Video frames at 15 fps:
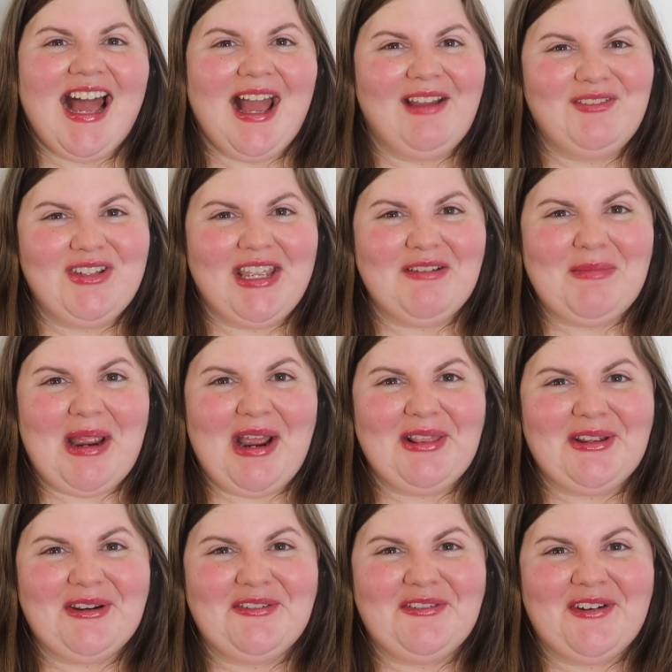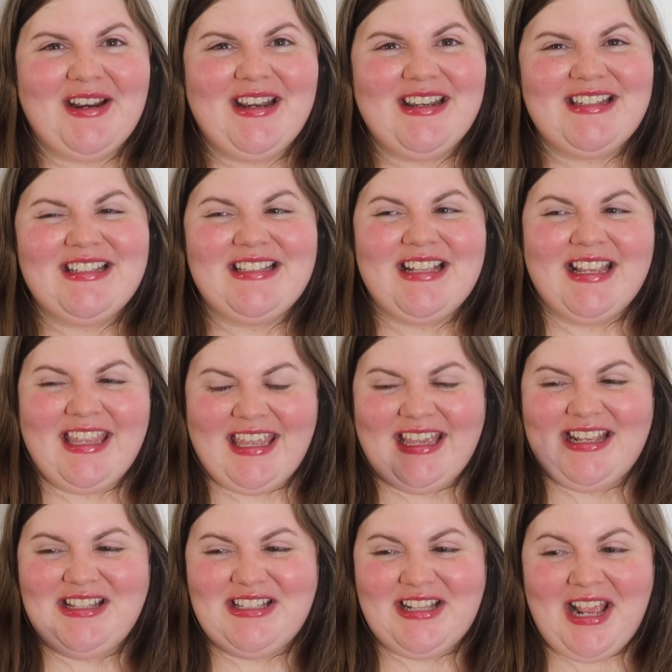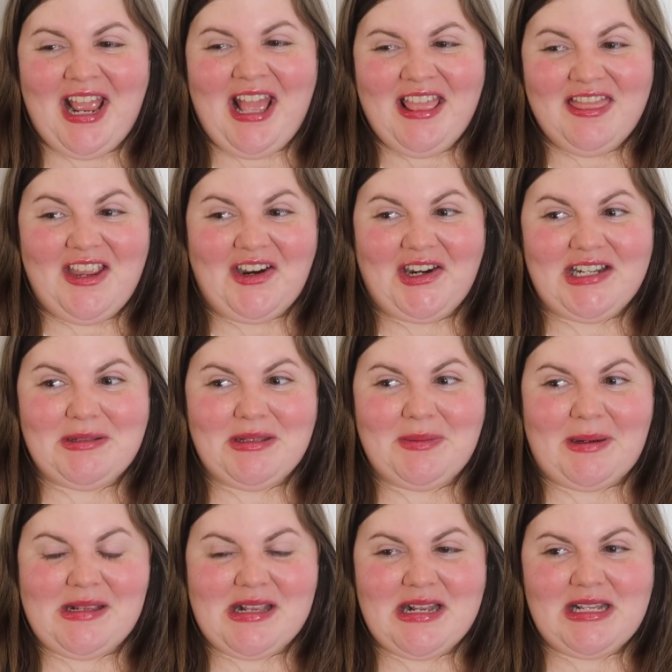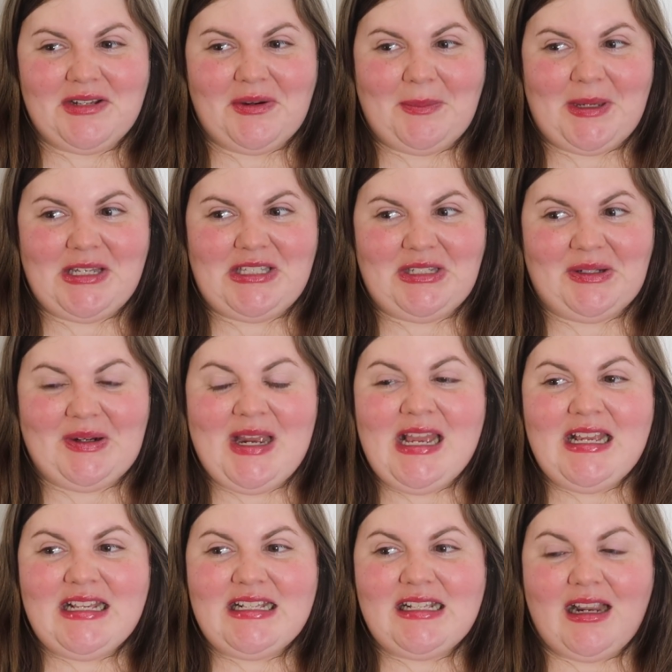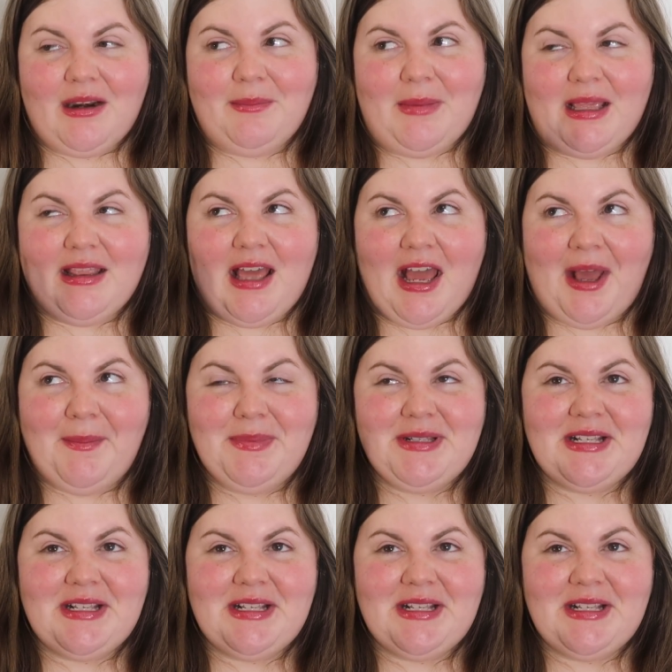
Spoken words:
have to give my other friends' kids their Christmas presents for me too, or me and the hubs.